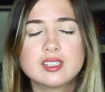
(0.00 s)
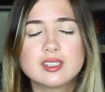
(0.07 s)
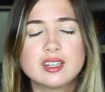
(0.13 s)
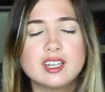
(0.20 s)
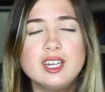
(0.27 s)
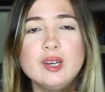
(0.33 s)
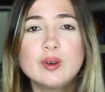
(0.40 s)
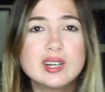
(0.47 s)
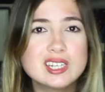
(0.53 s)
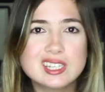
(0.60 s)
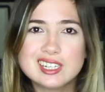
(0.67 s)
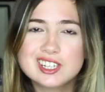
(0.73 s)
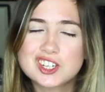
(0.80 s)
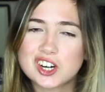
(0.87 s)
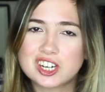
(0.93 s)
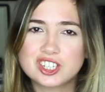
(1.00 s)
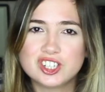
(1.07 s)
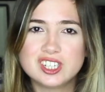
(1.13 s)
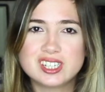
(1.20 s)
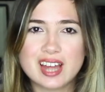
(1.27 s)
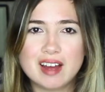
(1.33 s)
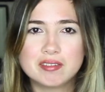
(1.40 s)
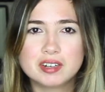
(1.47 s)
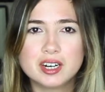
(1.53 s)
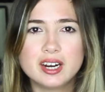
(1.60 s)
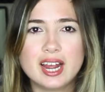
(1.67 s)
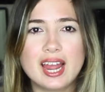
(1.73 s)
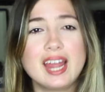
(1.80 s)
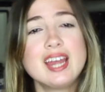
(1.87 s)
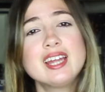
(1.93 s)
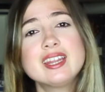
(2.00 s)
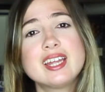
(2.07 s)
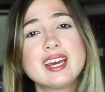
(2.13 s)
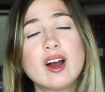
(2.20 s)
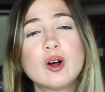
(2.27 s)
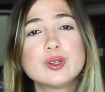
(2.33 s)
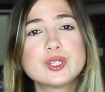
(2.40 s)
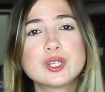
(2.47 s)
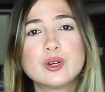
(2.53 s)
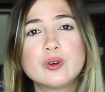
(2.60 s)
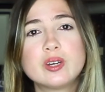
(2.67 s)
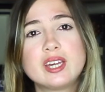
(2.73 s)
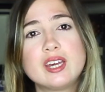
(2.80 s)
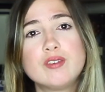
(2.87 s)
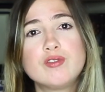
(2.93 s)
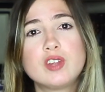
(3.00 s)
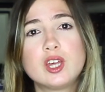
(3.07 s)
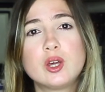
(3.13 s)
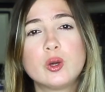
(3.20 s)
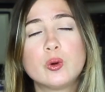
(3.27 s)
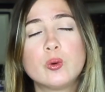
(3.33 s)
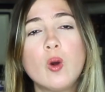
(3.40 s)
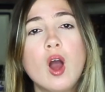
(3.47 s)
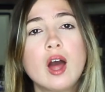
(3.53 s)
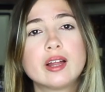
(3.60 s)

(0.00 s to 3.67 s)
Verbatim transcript: the cutest instructions ever and they also give you